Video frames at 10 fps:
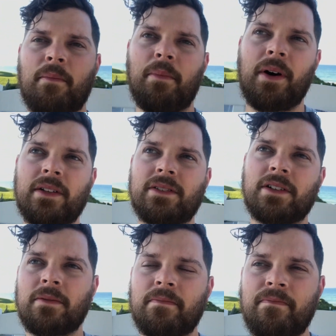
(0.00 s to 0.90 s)
But
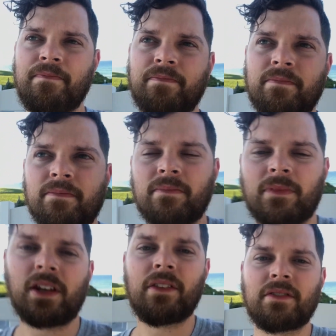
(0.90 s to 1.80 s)

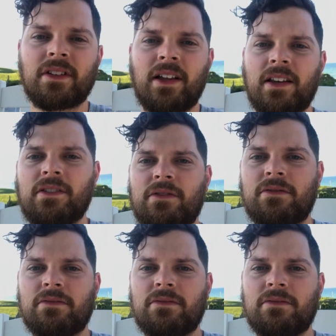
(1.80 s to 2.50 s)
there's a lot of